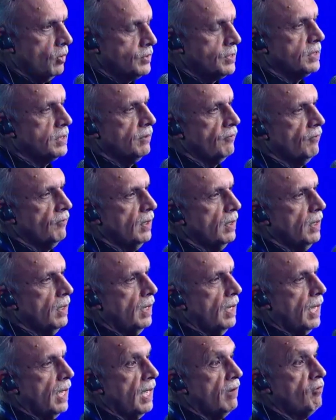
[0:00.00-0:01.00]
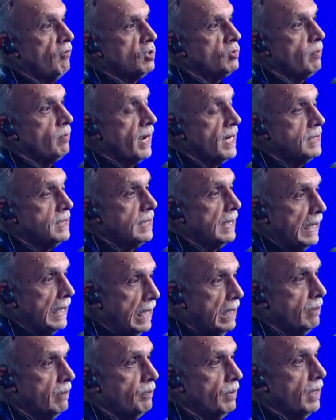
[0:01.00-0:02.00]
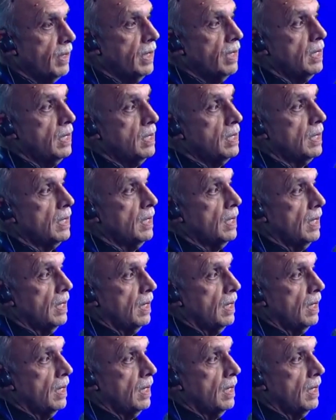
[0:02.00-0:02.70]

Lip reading: positive and which might help in